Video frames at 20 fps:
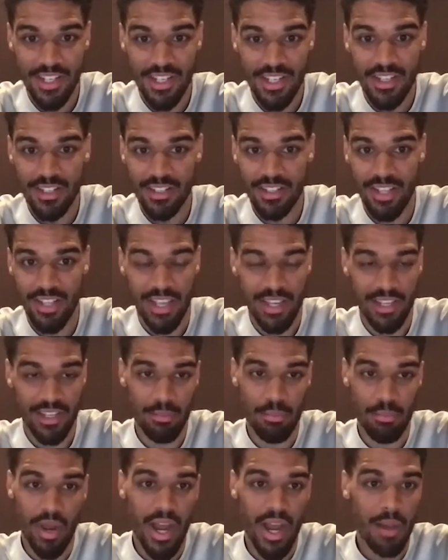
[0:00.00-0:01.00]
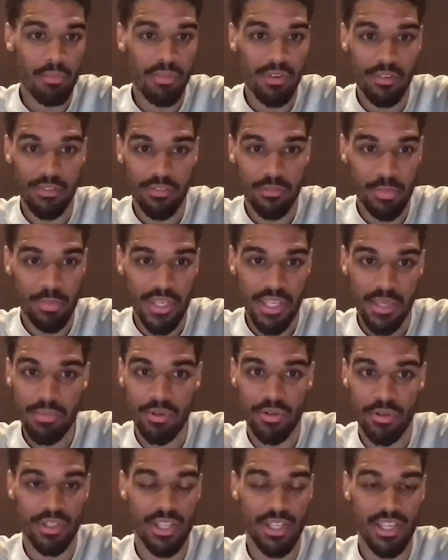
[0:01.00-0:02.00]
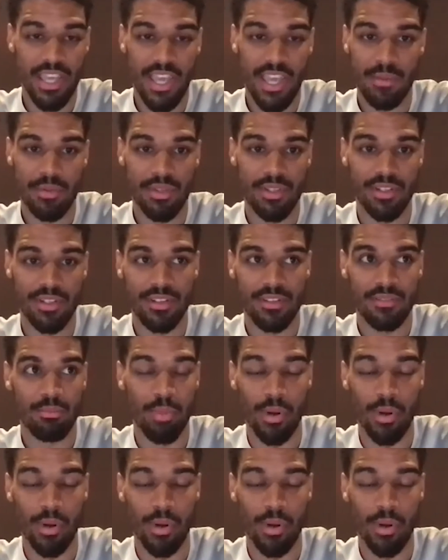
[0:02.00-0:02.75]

like a mob of people and they came and